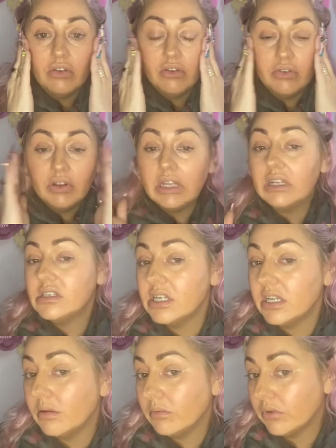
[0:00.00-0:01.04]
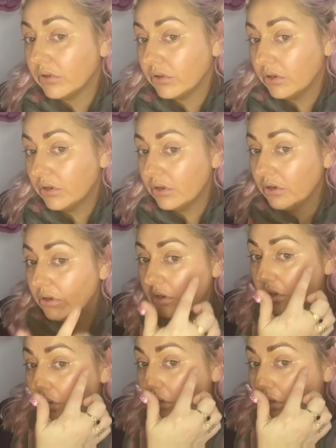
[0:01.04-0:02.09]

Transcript: your fingertips, you